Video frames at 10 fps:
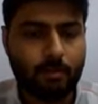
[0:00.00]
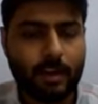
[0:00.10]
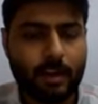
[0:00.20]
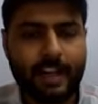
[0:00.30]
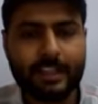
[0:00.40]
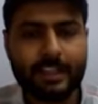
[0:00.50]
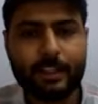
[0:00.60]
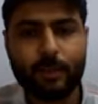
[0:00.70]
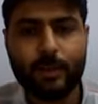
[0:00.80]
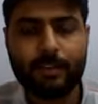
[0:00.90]
What are the
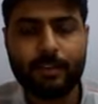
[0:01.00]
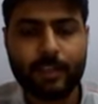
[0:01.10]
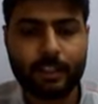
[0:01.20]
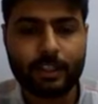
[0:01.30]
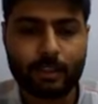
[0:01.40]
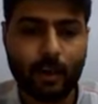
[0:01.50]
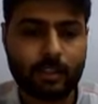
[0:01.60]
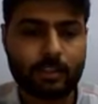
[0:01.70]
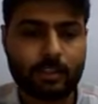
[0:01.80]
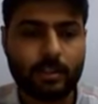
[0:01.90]
two different
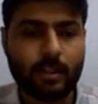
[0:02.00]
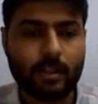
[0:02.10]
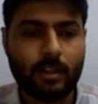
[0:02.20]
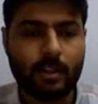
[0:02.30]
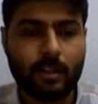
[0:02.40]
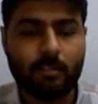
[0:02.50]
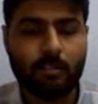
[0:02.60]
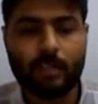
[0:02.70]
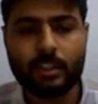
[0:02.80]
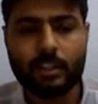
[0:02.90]
thoughts?
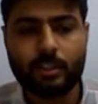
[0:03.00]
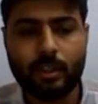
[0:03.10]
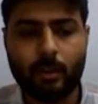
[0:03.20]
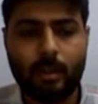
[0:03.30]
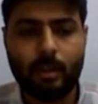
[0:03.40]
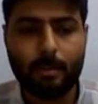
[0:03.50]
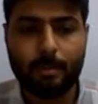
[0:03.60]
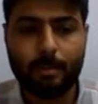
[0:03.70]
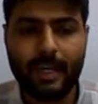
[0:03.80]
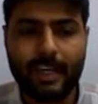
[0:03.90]
One school
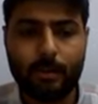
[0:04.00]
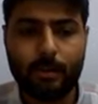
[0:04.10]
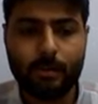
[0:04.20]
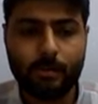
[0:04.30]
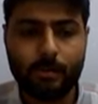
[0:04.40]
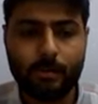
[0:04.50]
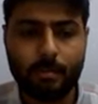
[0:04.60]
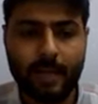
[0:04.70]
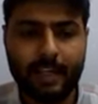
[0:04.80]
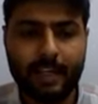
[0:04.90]
believed
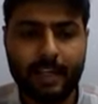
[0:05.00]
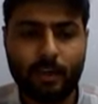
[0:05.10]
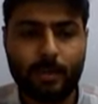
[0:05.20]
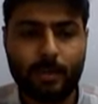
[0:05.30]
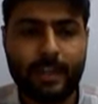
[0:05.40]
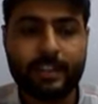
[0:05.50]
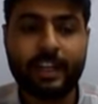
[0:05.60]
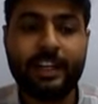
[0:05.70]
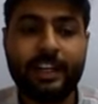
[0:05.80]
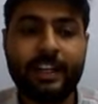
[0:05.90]
matter to be
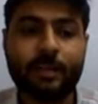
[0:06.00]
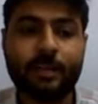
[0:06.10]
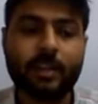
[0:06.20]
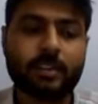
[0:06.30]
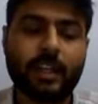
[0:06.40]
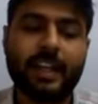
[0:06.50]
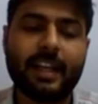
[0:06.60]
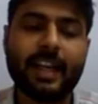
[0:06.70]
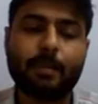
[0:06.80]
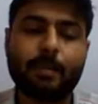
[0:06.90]
continuous
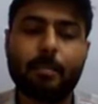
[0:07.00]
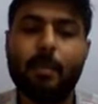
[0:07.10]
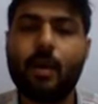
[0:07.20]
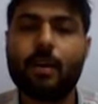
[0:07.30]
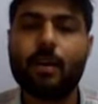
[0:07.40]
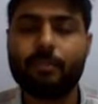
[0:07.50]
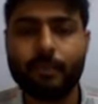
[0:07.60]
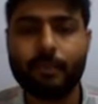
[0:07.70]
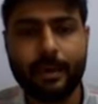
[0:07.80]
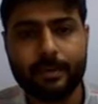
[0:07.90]
like block of
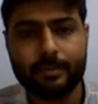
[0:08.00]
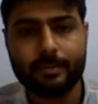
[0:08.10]
wood.